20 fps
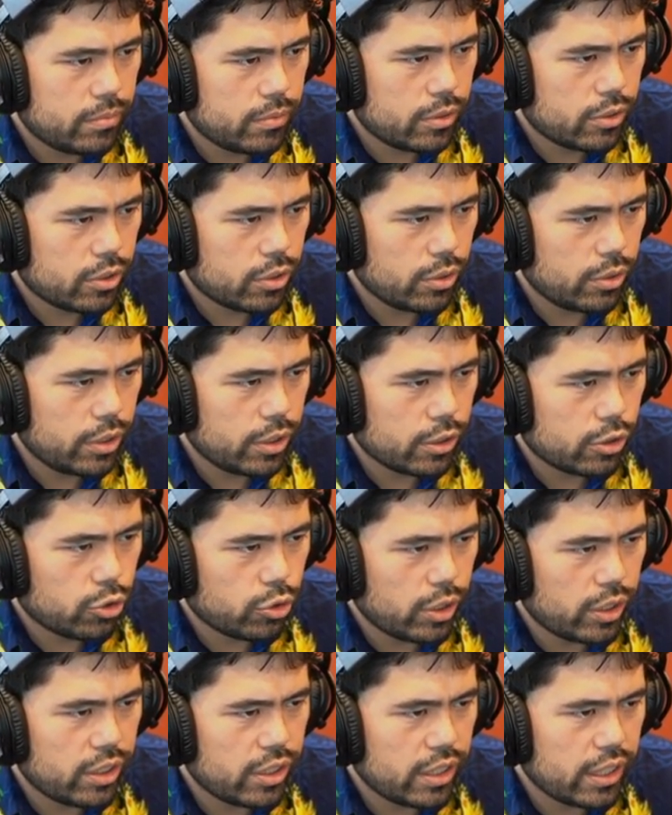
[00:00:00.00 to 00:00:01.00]
Let's go here,
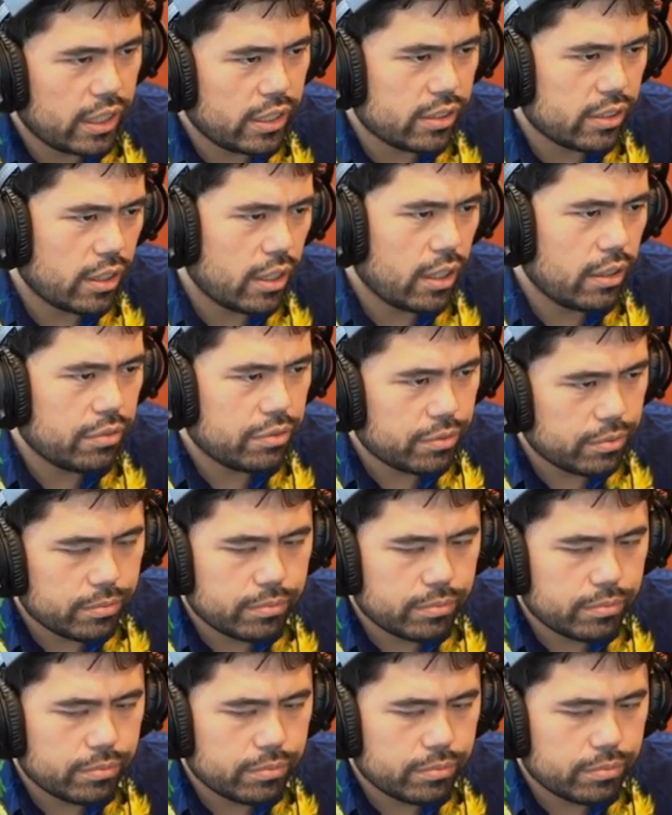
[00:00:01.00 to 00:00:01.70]
trade the knights off.